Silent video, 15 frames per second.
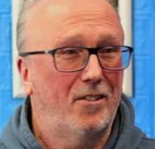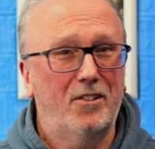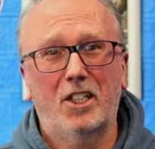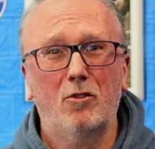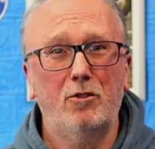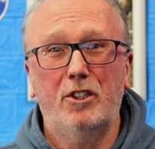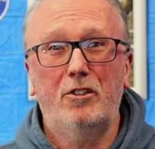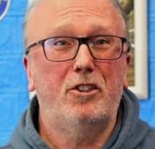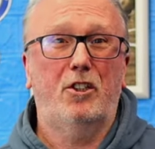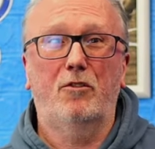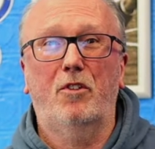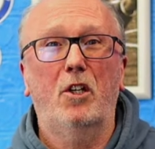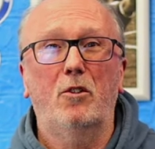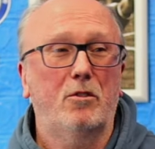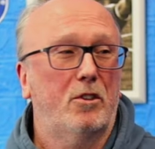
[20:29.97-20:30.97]
If you don't use your
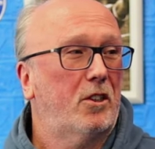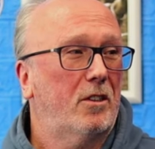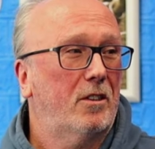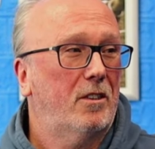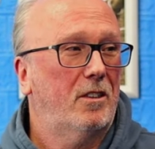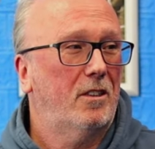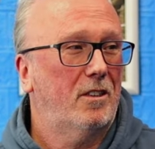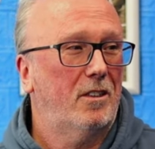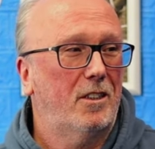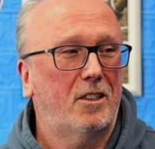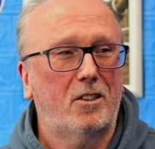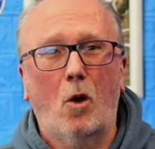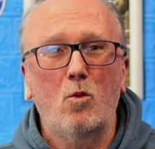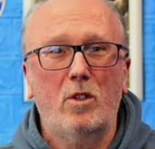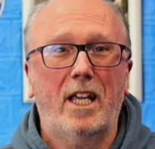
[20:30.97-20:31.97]
vote, you
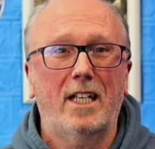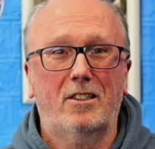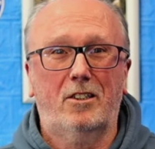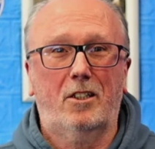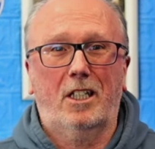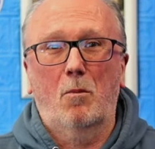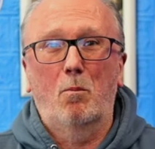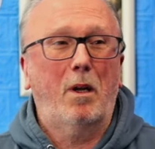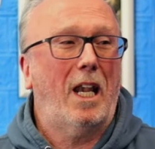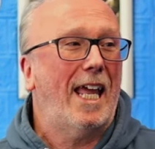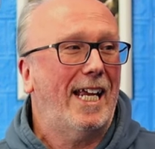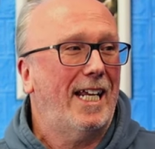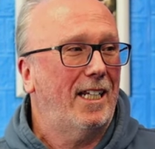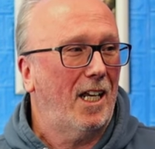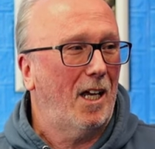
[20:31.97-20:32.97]
don't get to
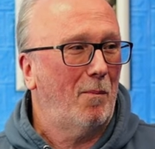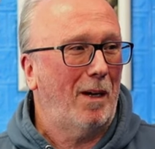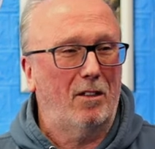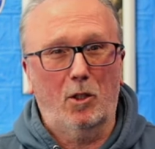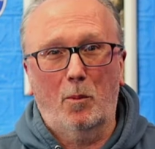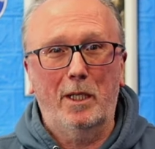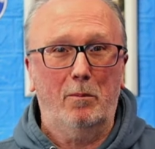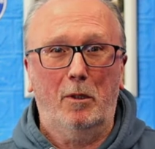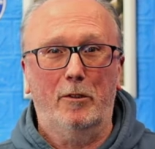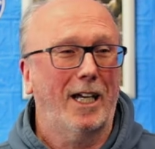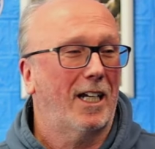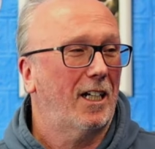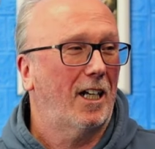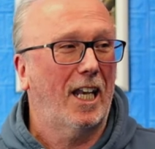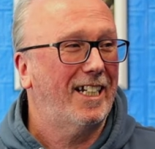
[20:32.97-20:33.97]
complain about the people who
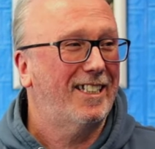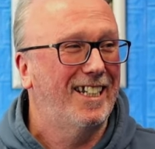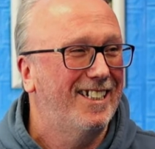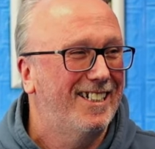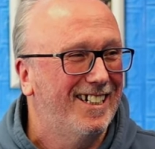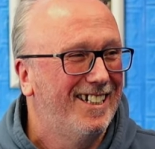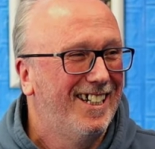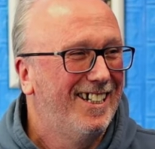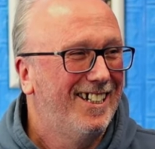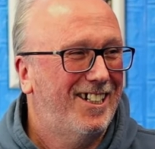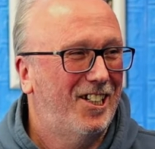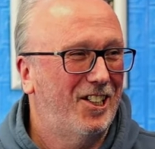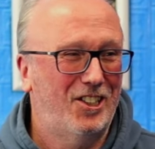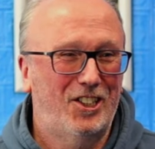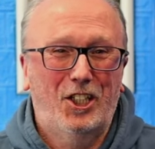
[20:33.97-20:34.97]
get elected
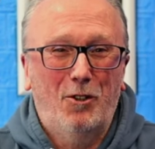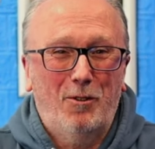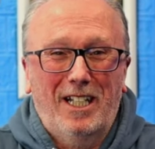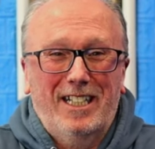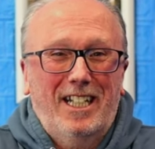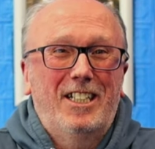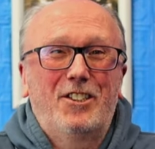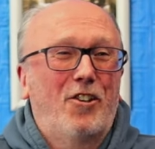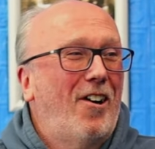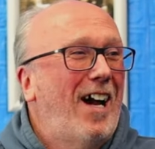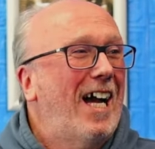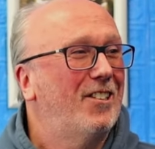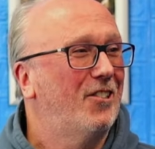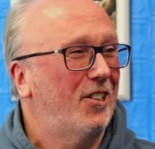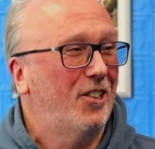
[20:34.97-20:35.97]
because you had it in your
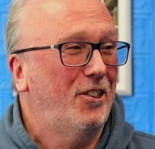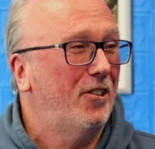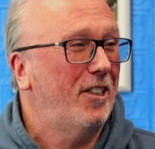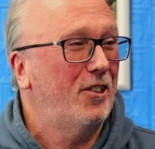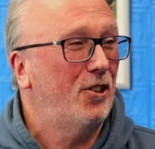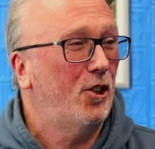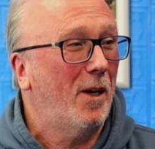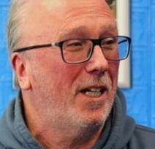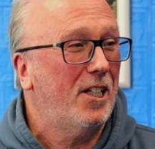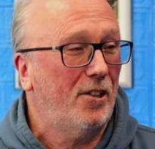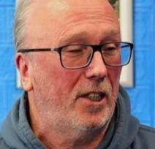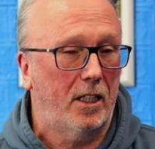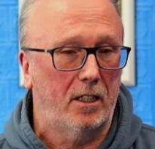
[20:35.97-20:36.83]
hands and you didn't do anything.